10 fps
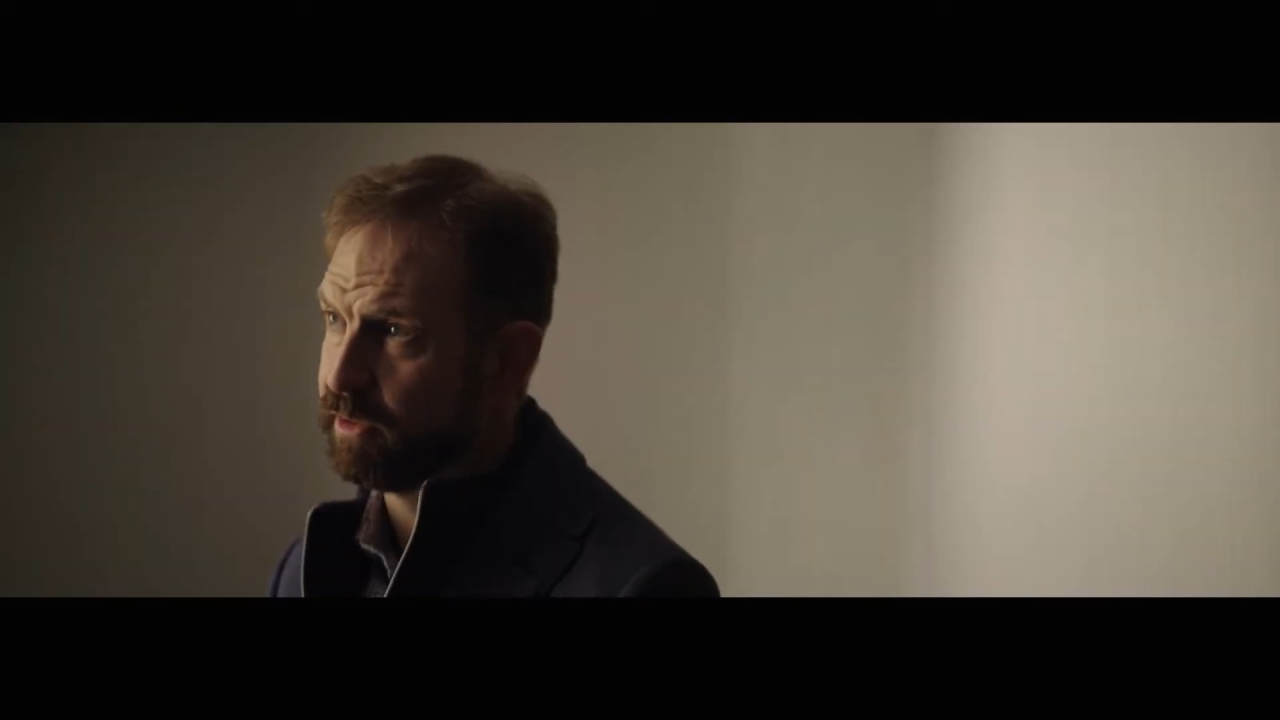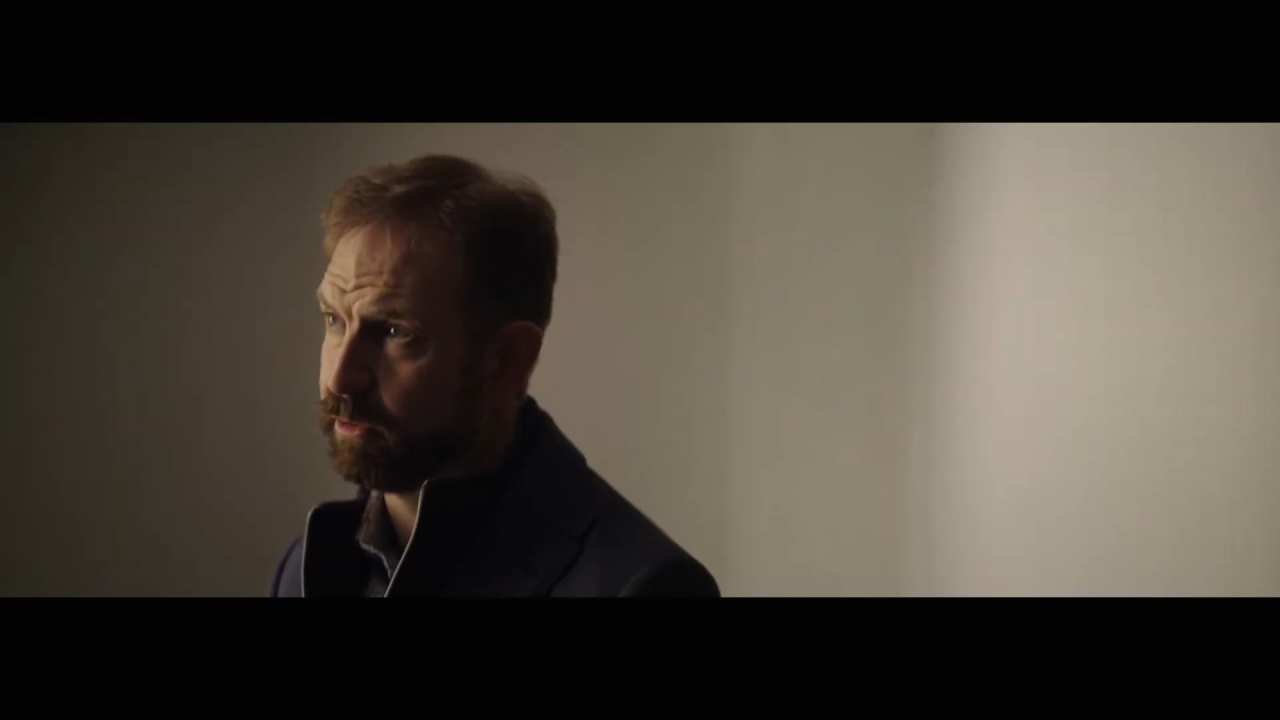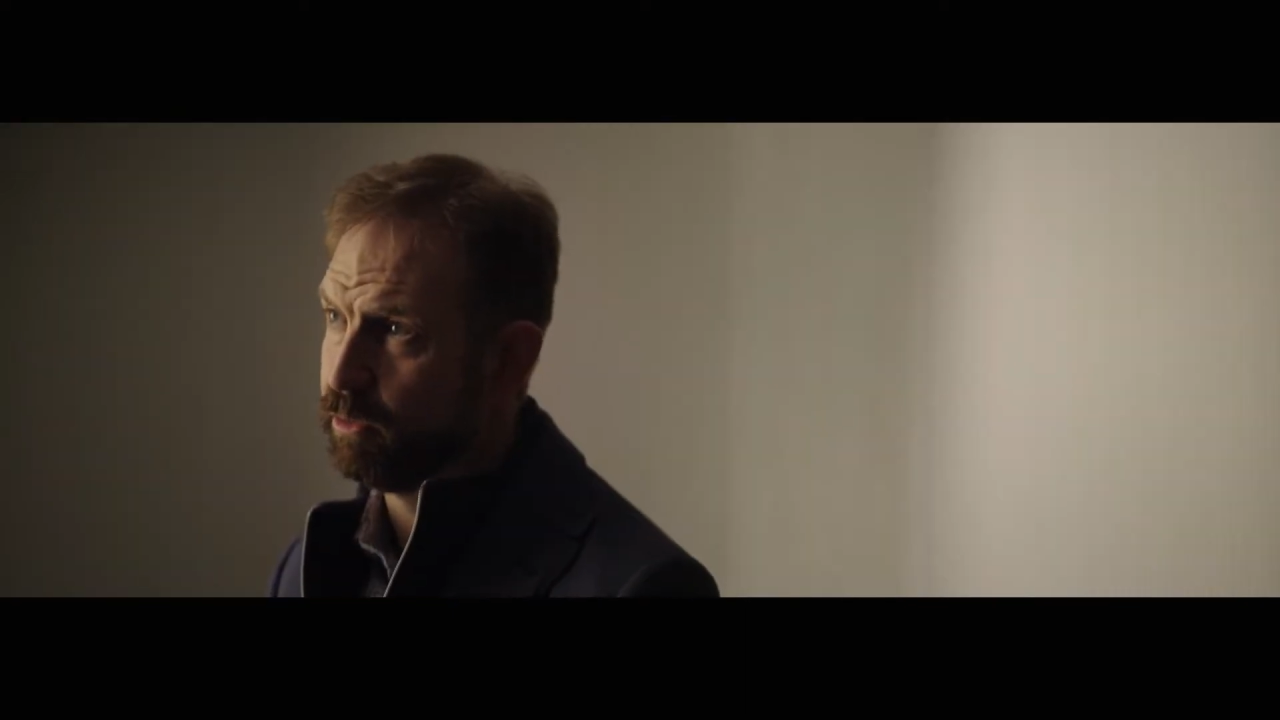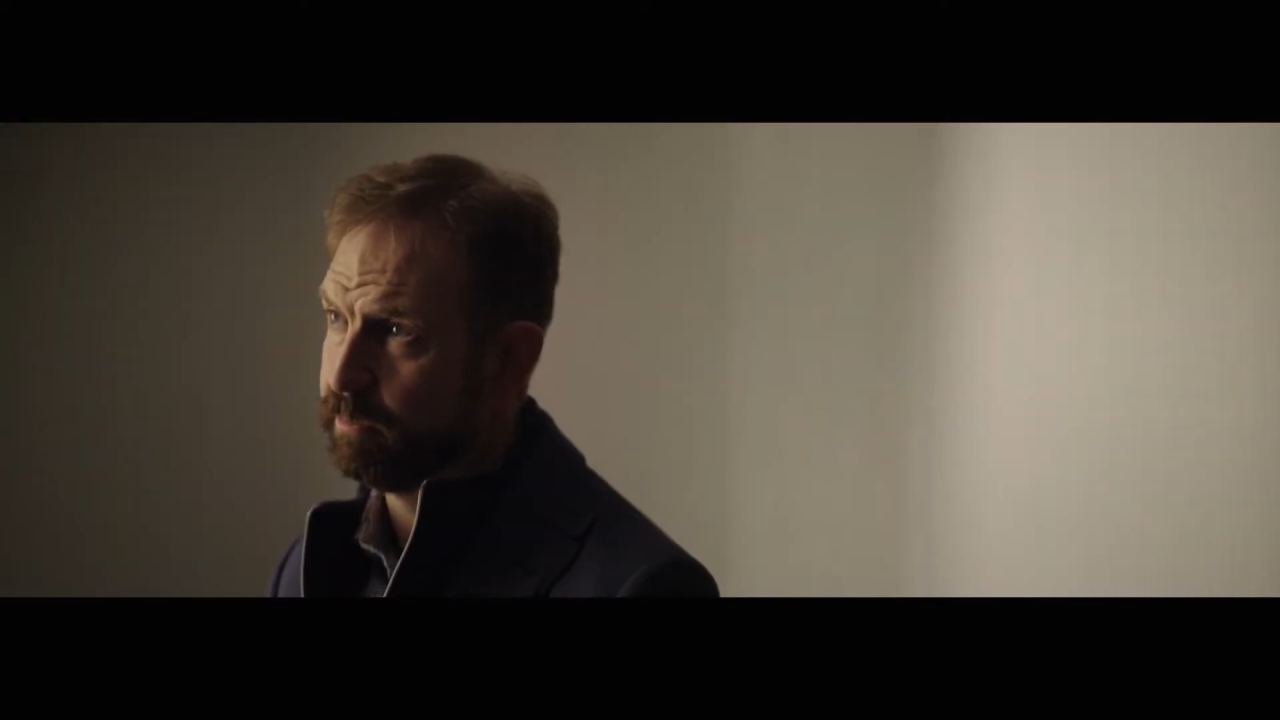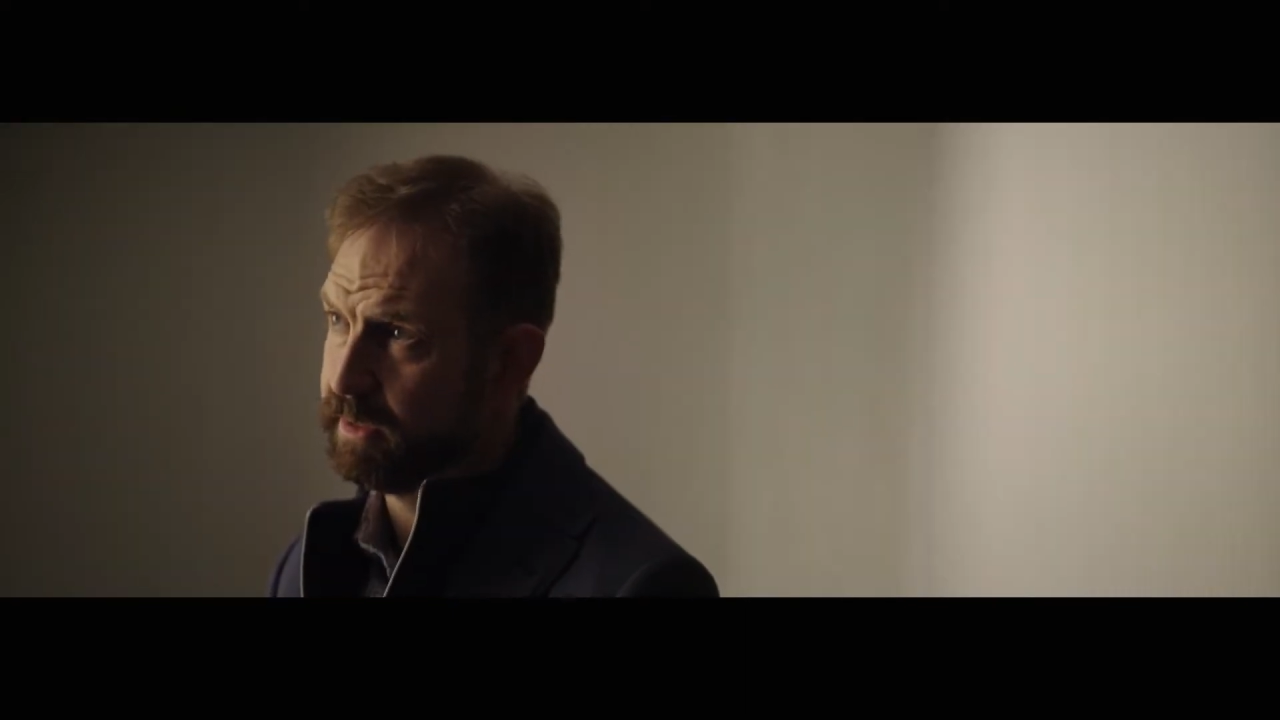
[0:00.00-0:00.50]
to
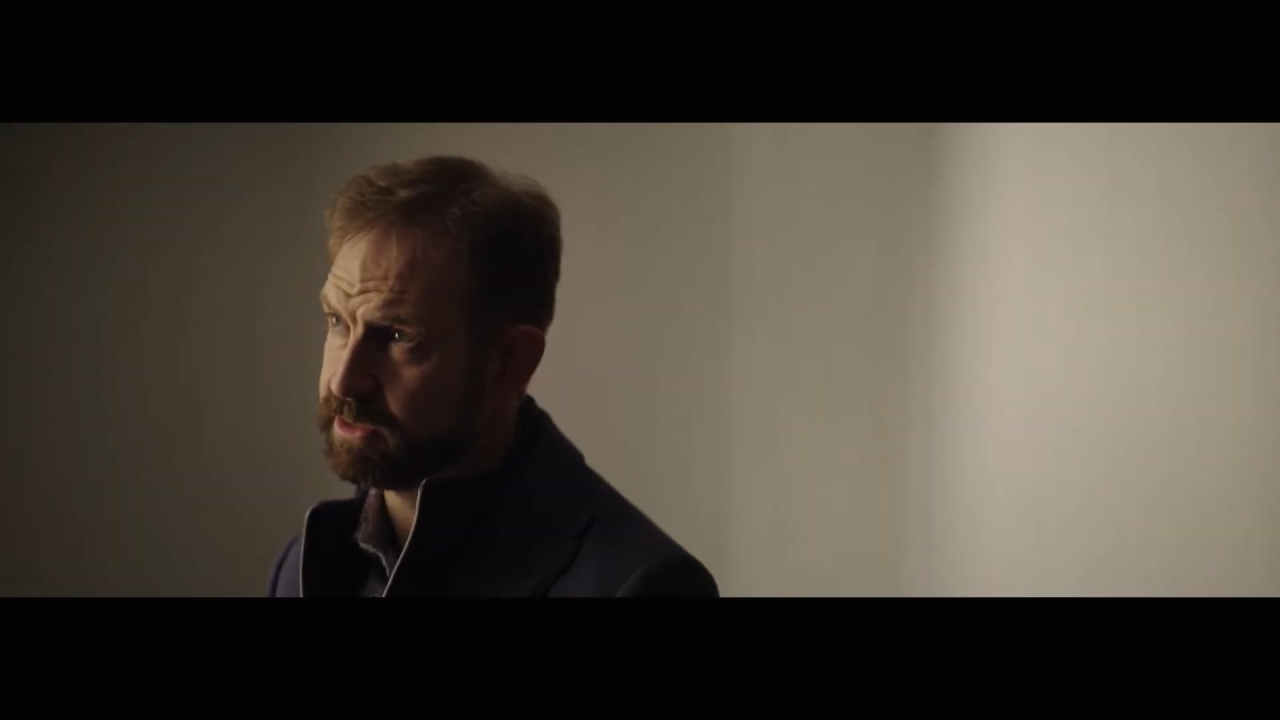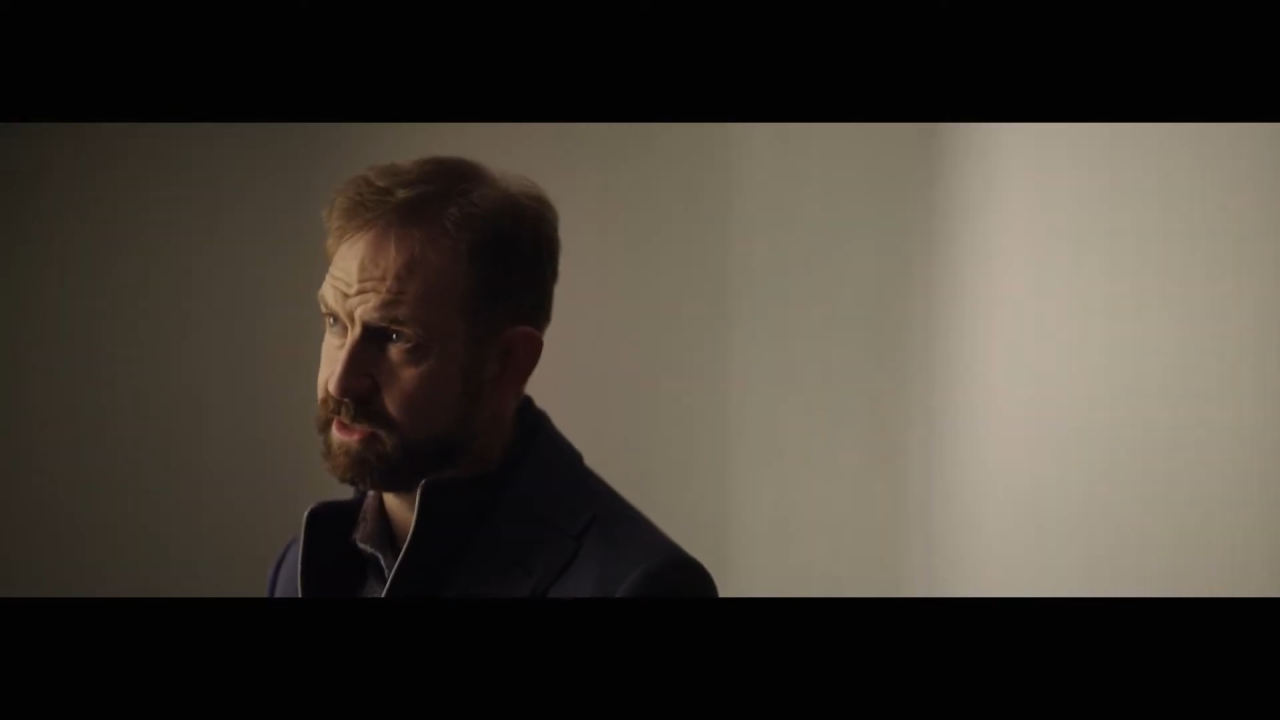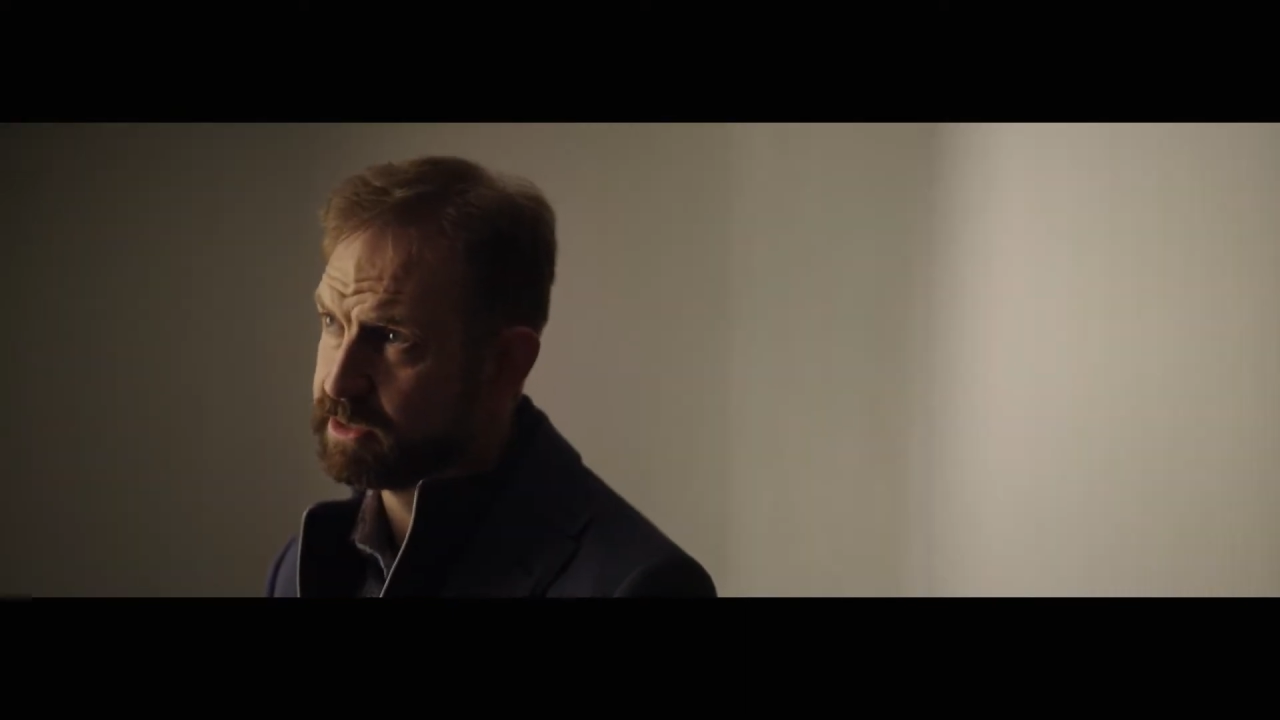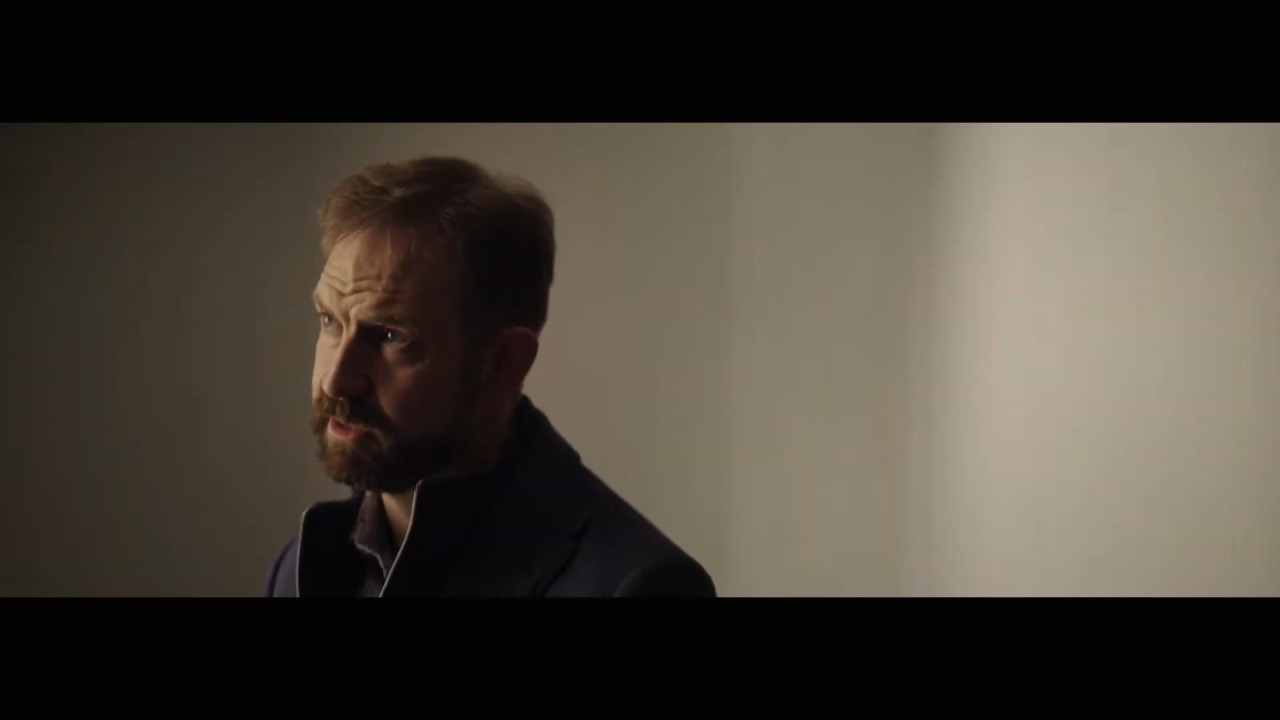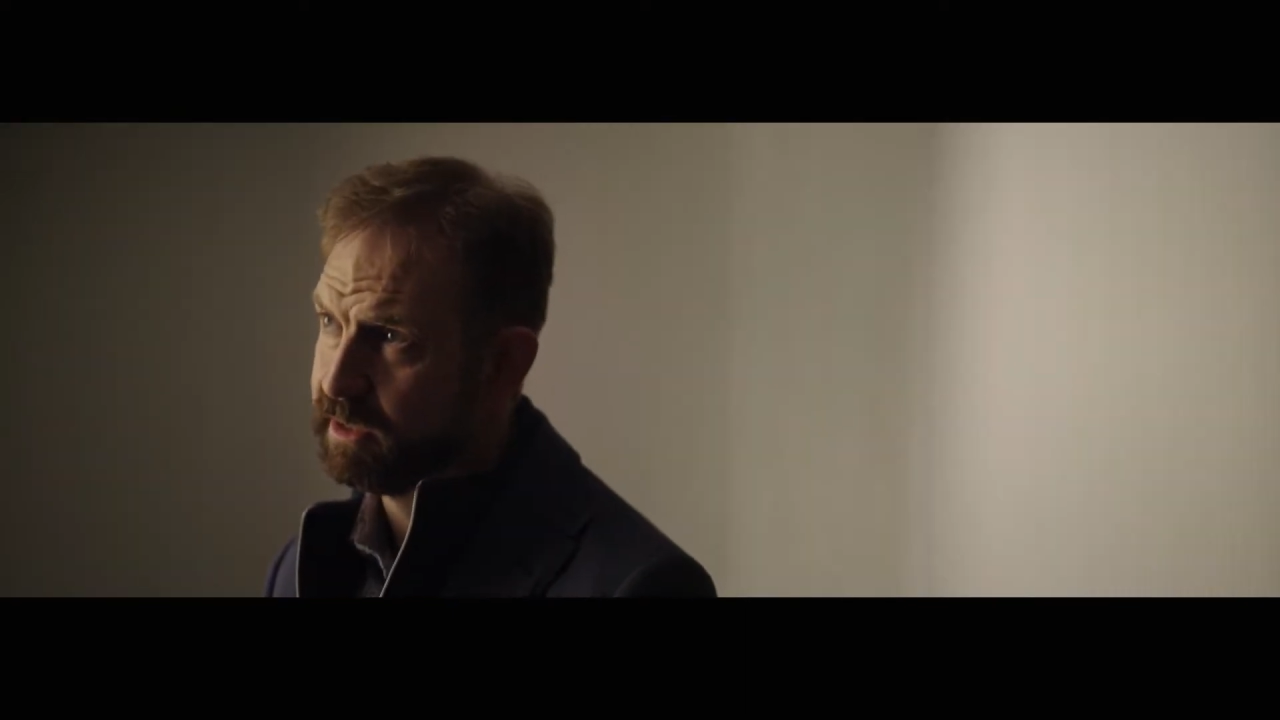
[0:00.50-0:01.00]
their own
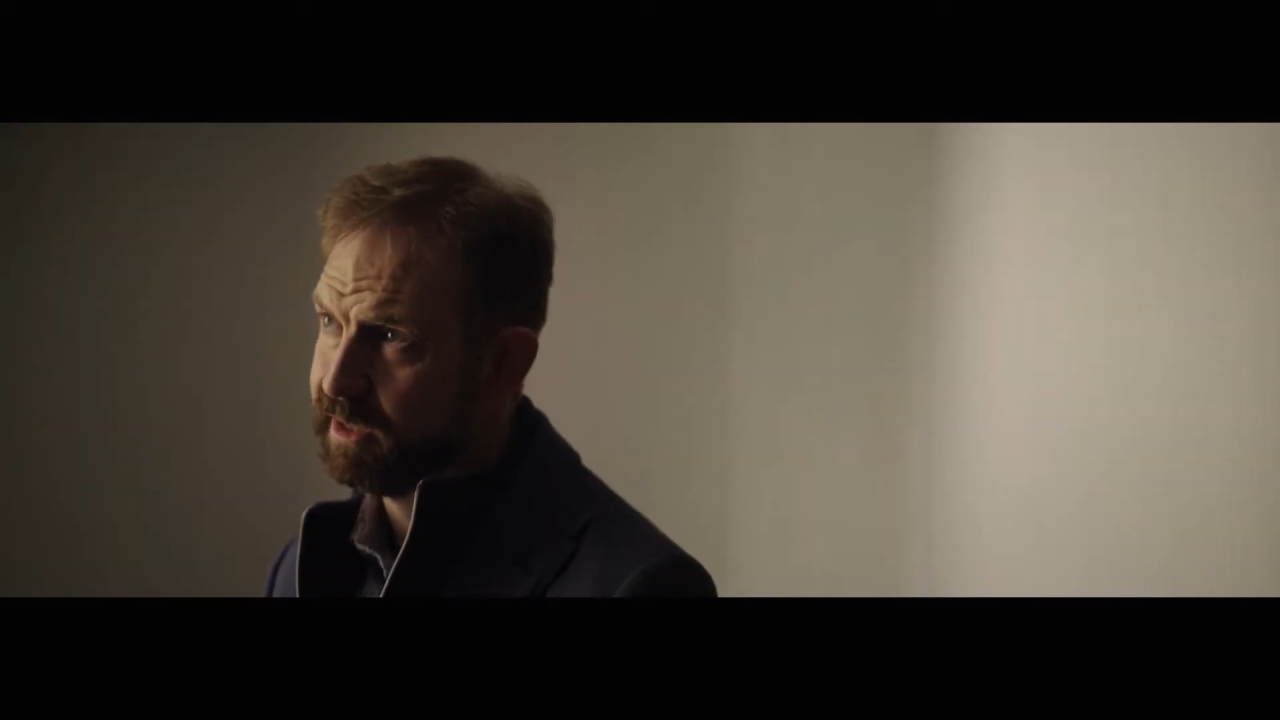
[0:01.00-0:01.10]
business.